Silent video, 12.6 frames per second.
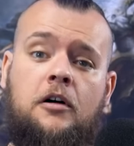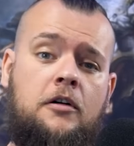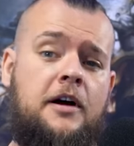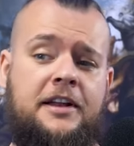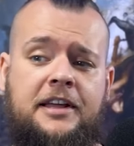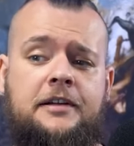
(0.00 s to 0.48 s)

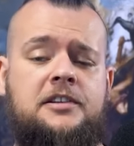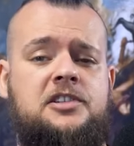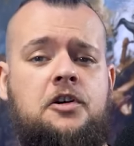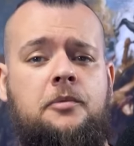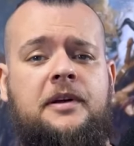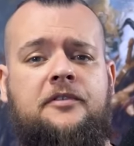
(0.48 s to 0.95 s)
Alrighty,
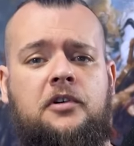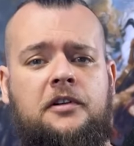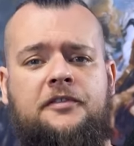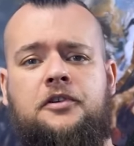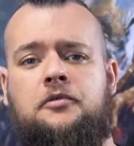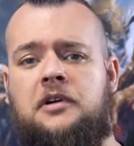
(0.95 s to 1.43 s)
so we've got a
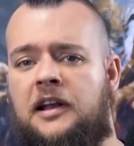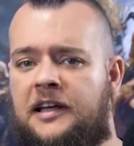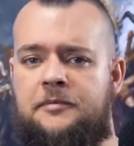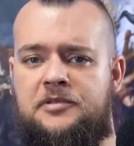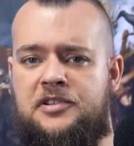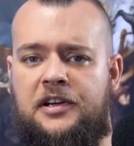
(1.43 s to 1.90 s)
few
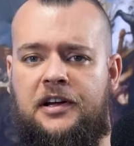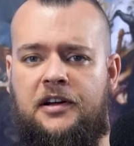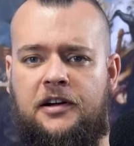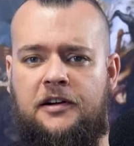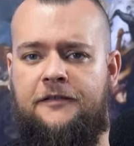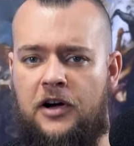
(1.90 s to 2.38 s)
claims here.
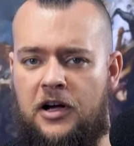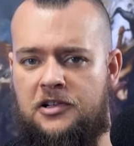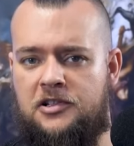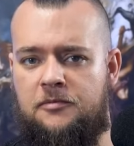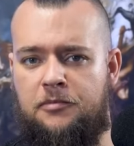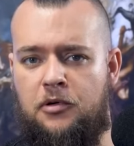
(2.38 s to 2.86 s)

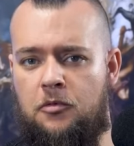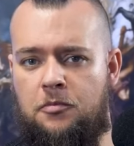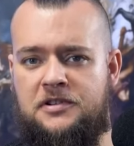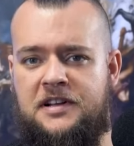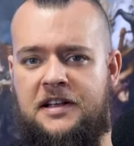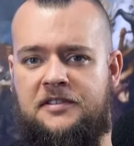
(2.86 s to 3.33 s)
First, Paul
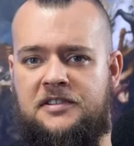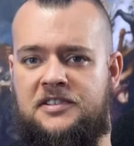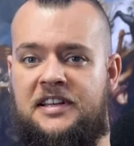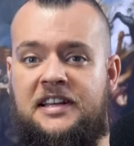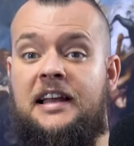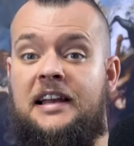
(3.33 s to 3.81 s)
presents
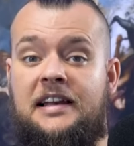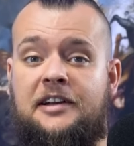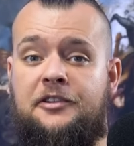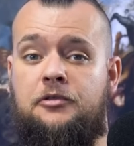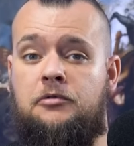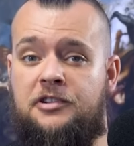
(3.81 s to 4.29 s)
the
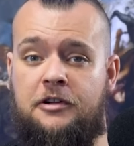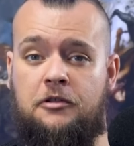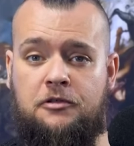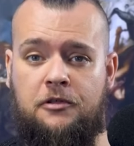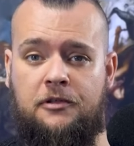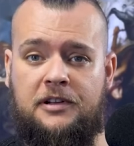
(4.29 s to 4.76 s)
little
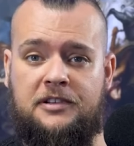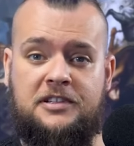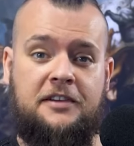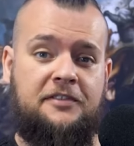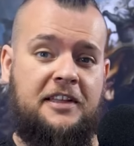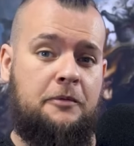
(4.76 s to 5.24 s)
children as
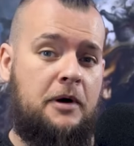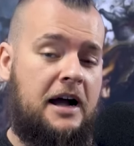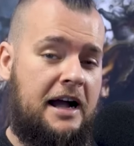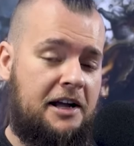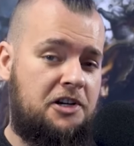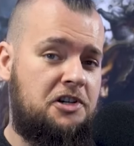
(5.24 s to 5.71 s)
if they were
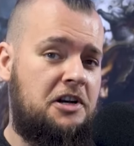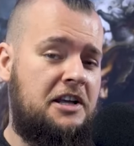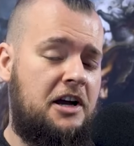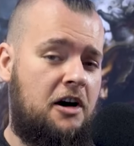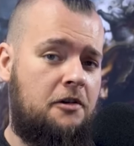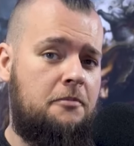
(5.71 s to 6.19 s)

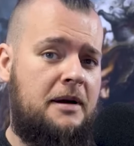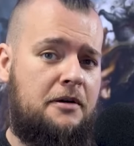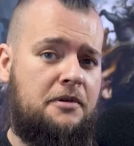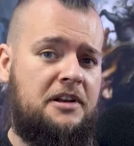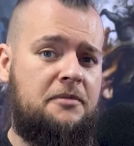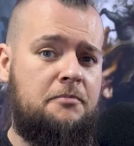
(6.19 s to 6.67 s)
actually
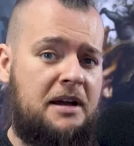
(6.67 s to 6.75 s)
unmarried